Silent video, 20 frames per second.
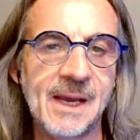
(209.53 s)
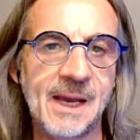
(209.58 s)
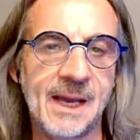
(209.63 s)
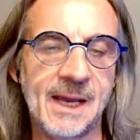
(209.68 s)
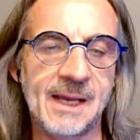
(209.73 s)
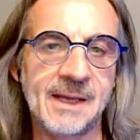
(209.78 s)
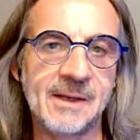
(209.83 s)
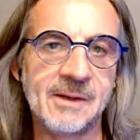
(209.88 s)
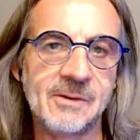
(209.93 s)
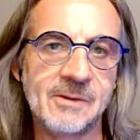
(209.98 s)

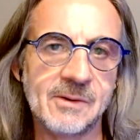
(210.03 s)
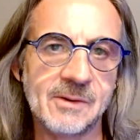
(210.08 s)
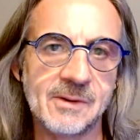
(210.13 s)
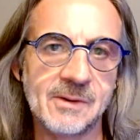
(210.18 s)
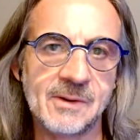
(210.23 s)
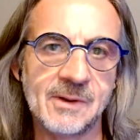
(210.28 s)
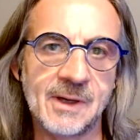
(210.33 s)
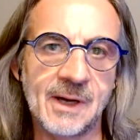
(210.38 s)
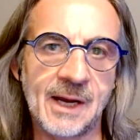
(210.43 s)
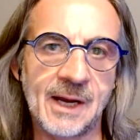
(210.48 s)
And
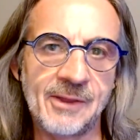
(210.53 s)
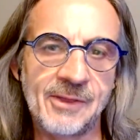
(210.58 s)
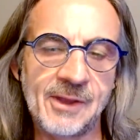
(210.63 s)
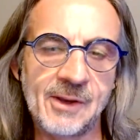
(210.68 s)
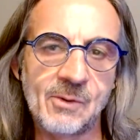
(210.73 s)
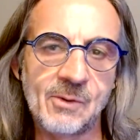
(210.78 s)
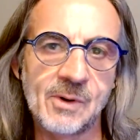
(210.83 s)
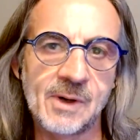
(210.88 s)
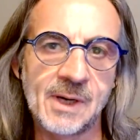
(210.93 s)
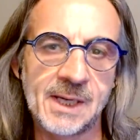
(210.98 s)
I
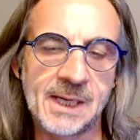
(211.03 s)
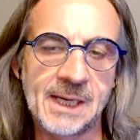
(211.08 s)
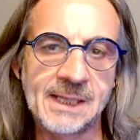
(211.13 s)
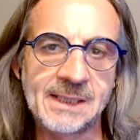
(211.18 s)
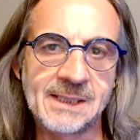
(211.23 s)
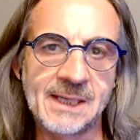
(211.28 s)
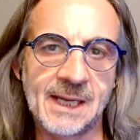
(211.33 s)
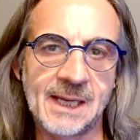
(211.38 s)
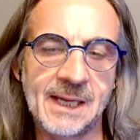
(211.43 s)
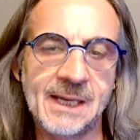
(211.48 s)
think where I'd like
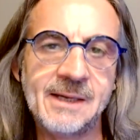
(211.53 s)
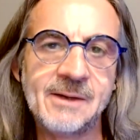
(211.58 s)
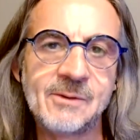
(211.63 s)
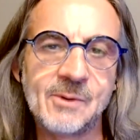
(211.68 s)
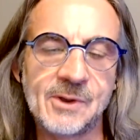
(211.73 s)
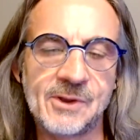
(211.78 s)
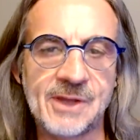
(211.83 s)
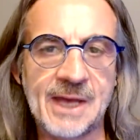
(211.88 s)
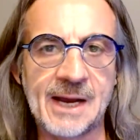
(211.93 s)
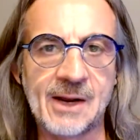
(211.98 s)
to end
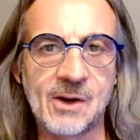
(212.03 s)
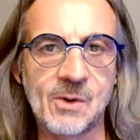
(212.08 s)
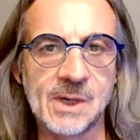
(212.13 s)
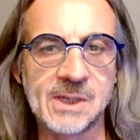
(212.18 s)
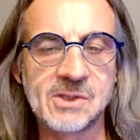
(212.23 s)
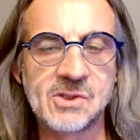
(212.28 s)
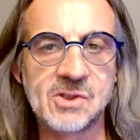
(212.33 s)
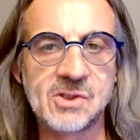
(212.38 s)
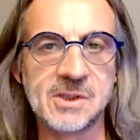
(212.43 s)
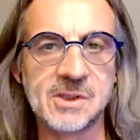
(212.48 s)
with that
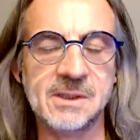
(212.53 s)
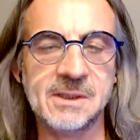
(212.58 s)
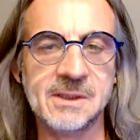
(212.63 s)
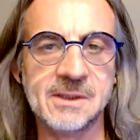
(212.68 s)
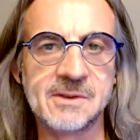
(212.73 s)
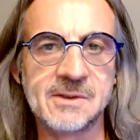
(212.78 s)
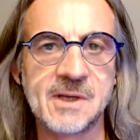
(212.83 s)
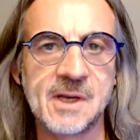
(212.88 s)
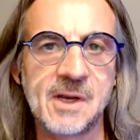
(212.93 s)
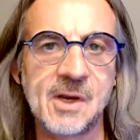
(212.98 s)
question
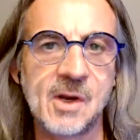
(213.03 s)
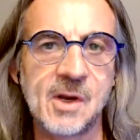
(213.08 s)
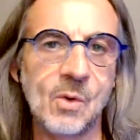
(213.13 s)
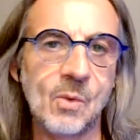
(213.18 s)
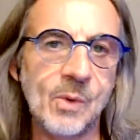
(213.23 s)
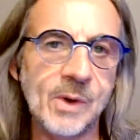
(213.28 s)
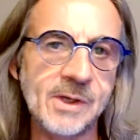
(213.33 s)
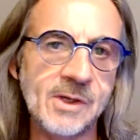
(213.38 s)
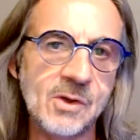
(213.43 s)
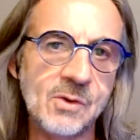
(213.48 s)
is
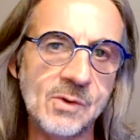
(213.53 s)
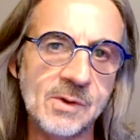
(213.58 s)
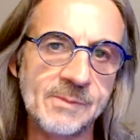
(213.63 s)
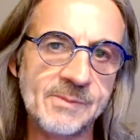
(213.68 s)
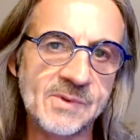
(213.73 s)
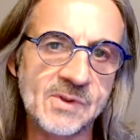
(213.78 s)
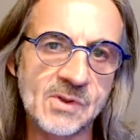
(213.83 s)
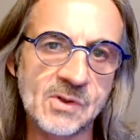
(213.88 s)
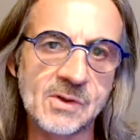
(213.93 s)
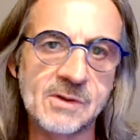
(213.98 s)
when you
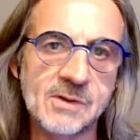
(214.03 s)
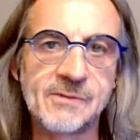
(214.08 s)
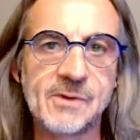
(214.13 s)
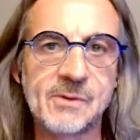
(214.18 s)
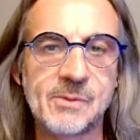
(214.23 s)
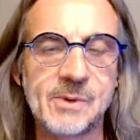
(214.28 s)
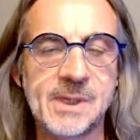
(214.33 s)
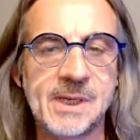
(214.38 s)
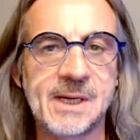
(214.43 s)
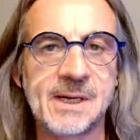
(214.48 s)
observe the
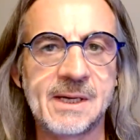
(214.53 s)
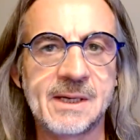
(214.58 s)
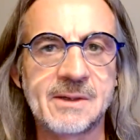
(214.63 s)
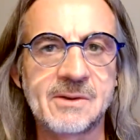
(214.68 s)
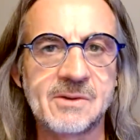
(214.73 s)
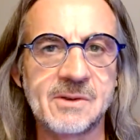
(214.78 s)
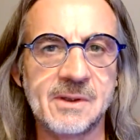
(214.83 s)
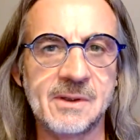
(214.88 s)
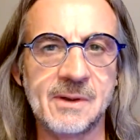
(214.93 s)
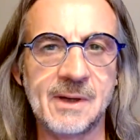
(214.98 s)

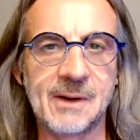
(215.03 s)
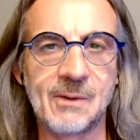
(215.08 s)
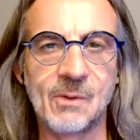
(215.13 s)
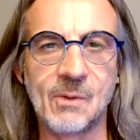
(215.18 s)
reaction,